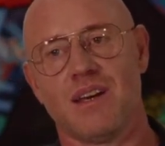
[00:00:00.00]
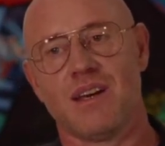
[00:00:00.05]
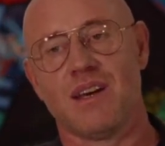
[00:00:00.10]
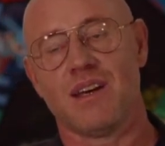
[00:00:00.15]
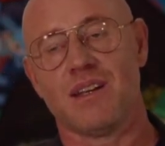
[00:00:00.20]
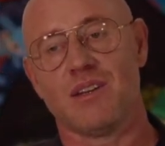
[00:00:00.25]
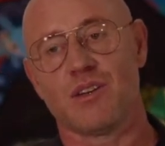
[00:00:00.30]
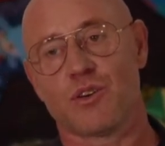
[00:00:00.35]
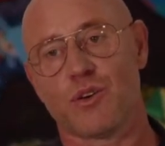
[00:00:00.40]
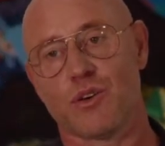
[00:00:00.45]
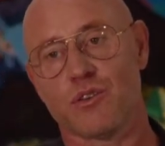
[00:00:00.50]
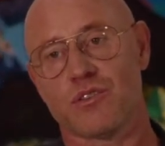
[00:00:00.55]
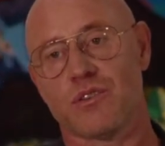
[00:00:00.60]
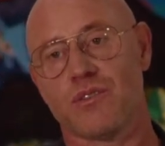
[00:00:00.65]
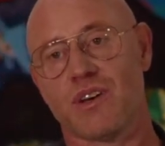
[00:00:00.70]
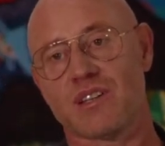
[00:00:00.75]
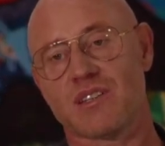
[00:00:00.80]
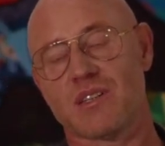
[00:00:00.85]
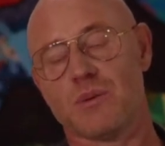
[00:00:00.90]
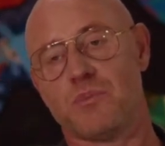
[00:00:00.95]
And the cost
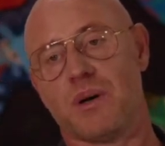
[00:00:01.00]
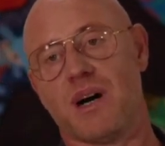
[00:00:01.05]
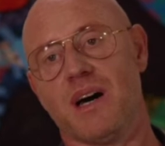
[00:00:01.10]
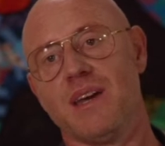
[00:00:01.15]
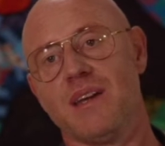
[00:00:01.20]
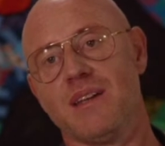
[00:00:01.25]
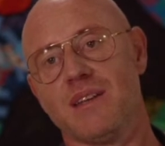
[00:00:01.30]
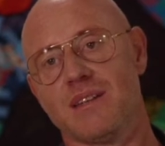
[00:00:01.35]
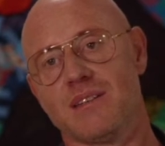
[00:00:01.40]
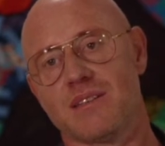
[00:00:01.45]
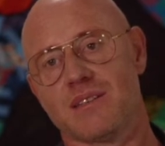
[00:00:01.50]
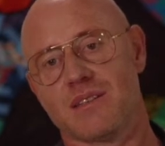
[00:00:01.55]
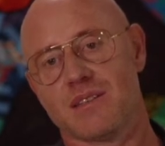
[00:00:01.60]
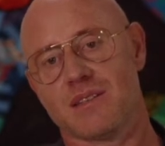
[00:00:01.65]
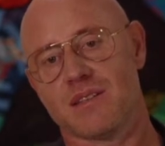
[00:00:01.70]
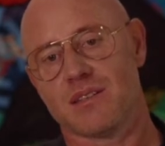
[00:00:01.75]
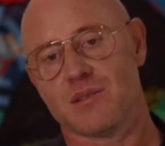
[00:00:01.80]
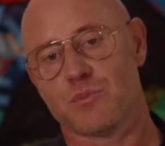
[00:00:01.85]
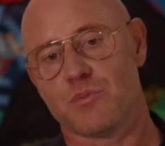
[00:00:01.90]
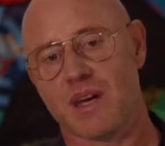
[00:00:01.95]
of actually buying
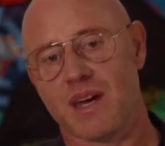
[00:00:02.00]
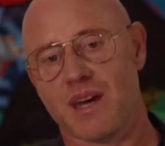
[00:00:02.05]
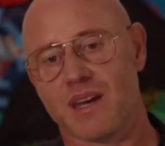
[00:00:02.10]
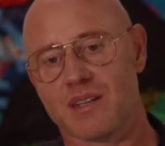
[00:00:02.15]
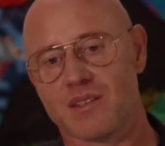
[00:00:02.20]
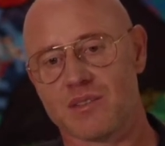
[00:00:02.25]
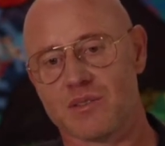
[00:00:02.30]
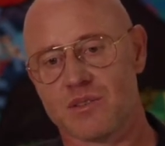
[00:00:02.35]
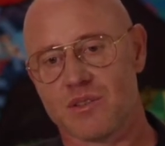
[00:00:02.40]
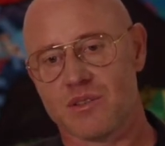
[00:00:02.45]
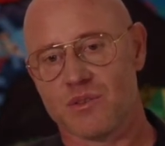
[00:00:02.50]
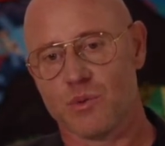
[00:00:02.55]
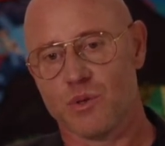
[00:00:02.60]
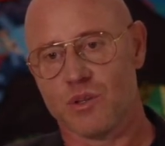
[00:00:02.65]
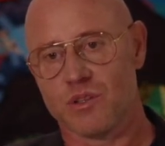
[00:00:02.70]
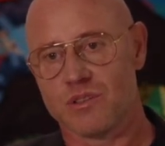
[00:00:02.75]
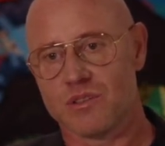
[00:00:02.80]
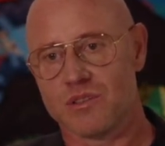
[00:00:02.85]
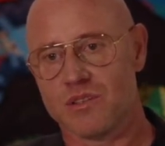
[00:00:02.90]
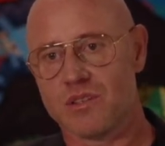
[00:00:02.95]
these banks
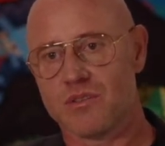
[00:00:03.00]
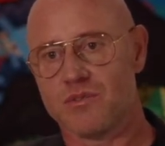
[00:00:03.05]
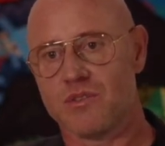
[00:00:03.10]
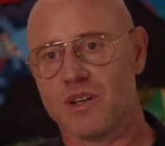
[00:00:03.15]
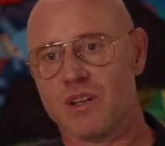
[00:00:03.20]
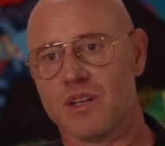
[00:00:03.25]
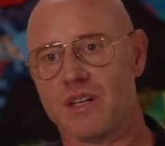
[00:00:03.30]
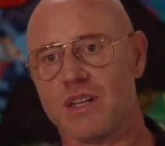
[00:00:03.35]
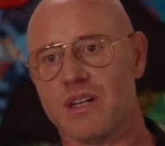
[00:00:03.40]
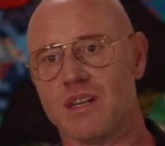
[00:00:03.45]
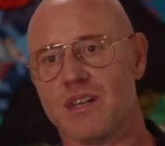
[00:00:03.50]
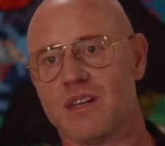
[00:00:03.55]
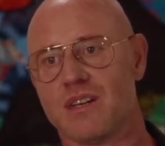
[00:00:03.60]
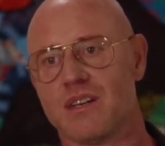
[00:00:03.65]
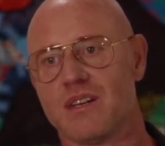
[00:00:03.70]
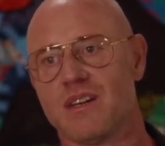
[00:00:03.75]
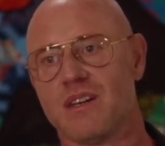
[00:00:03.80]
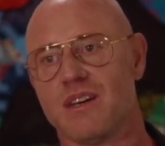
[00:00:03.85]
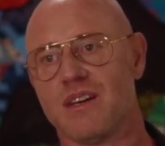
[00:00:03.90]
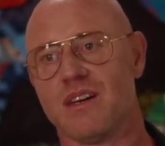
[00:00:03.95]
was not very
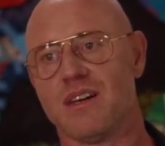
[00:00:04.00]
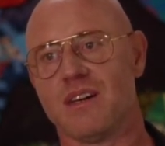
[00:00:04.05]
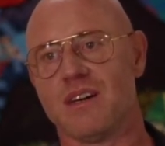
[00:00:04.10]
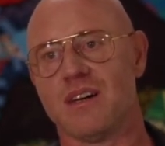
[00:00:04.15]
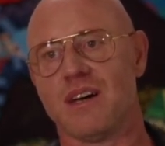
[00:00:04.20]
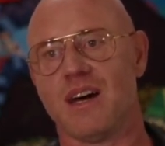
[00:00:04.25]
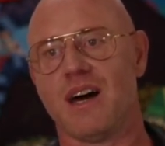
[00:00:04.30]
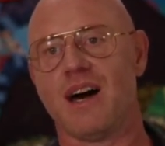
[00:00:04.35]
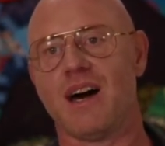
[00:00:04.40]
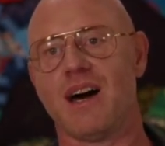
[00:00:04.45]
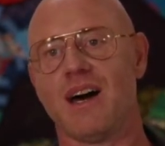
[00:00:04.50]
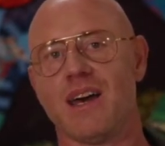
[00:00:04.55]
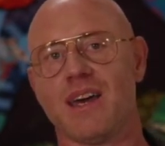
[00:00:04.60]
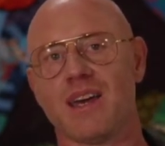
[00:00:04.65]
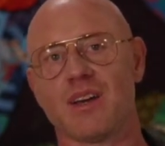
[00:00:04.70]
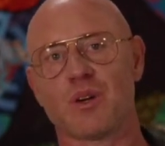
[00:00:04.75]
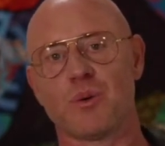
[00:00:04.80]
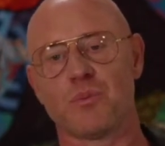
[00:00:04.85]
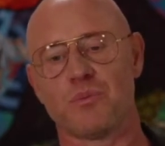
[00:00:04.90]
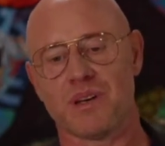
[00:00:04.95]

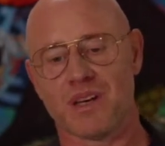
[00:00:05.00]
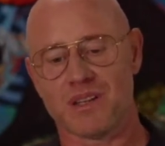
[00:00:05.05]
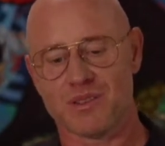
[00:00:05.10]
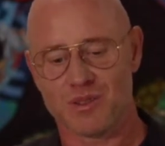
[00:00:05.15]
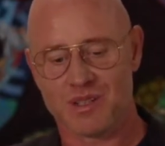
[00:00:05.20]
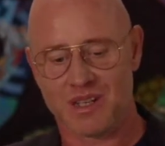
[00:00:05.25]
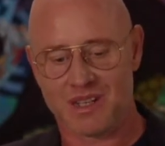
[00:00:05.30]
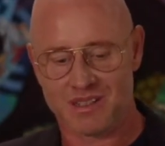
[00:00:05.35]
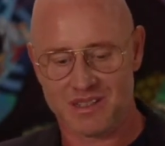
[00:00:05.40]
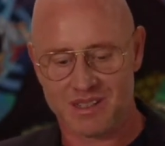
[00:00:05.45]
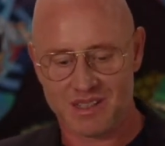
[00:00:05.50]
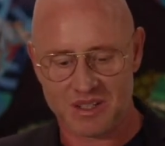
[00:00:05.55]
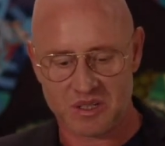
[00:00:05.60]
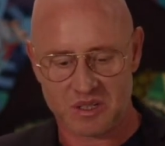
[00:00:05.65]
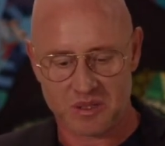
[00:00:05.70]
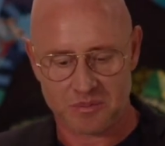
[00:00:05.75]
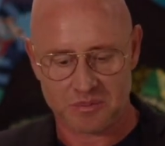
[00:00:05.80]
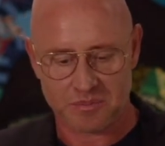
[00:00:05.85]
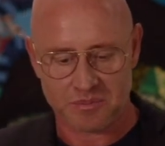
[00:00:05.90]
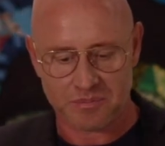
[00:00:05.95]
high compared to that
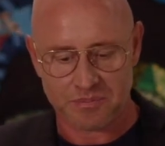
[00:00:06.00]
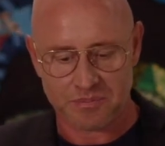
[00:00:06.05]
income.